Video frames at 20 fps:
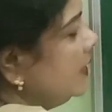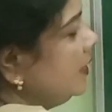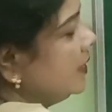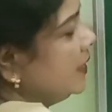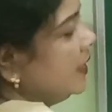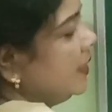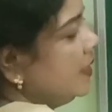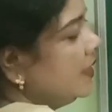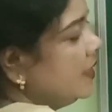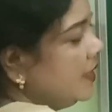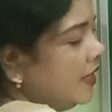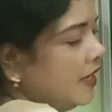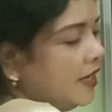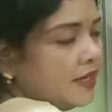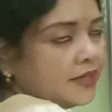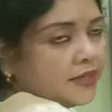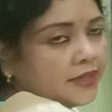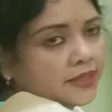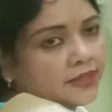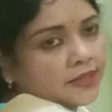take
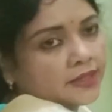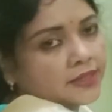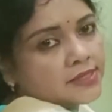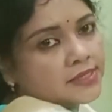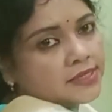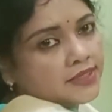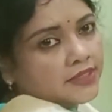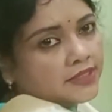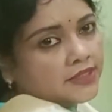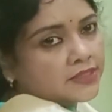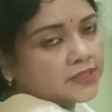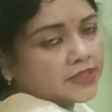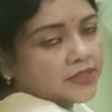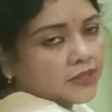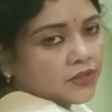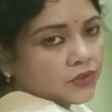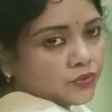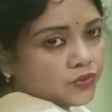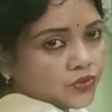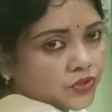A is
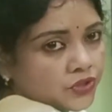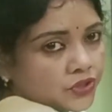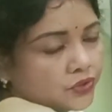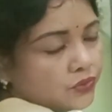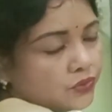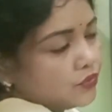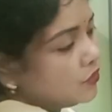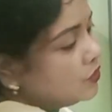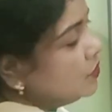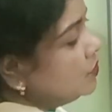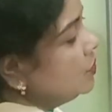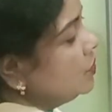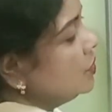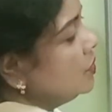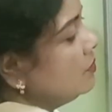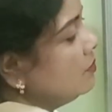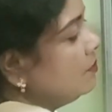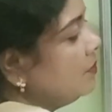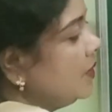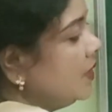equal to 0,
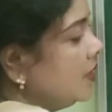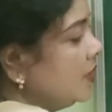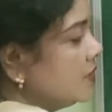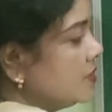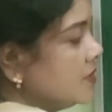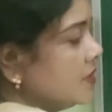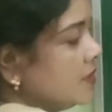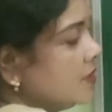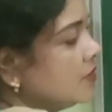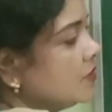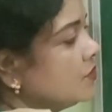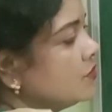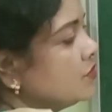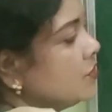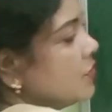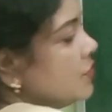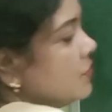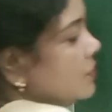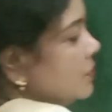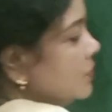B is equal to
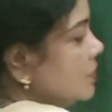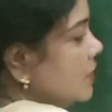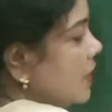0, the